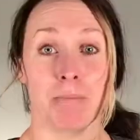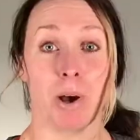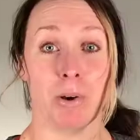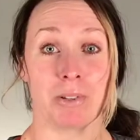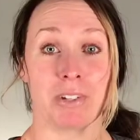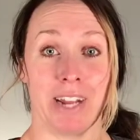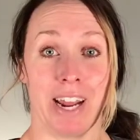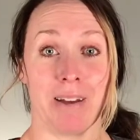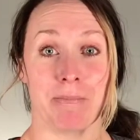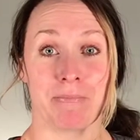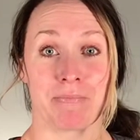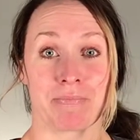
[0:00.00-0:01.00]

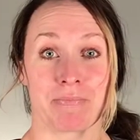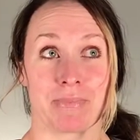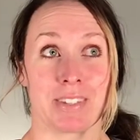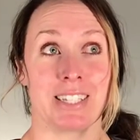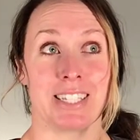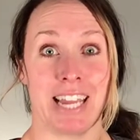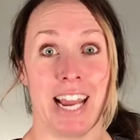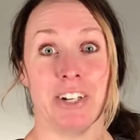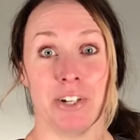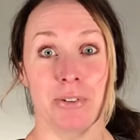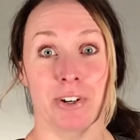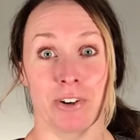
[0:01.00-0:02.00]
post-game.
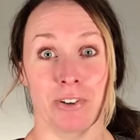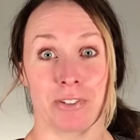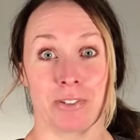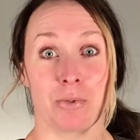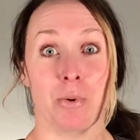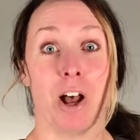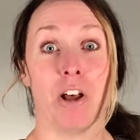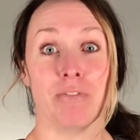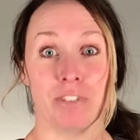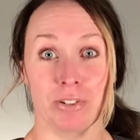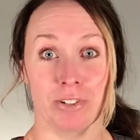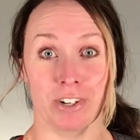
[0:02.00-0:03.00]
10U girls,
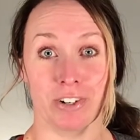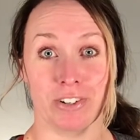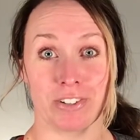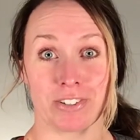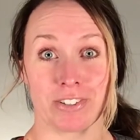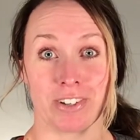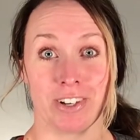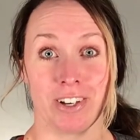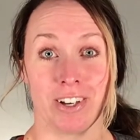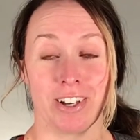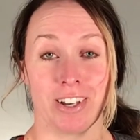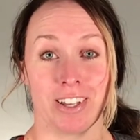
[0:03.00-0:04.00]
12U girls.
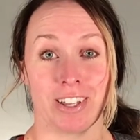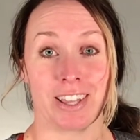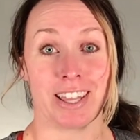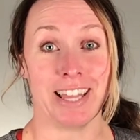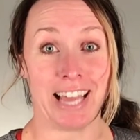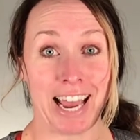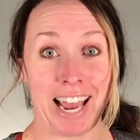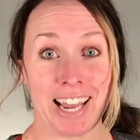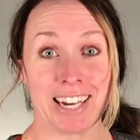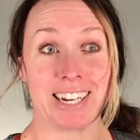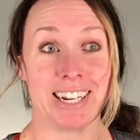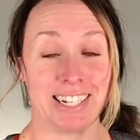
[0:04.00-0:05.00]

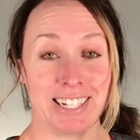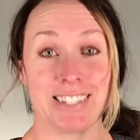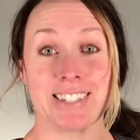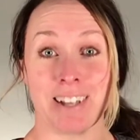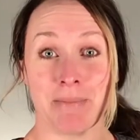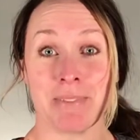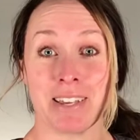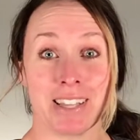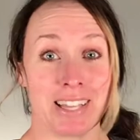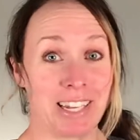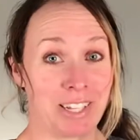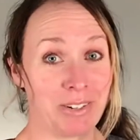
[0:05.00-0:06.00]
That is
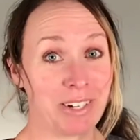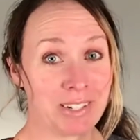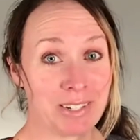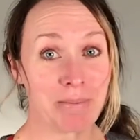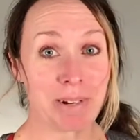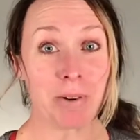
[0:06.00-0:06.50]
something that you need to be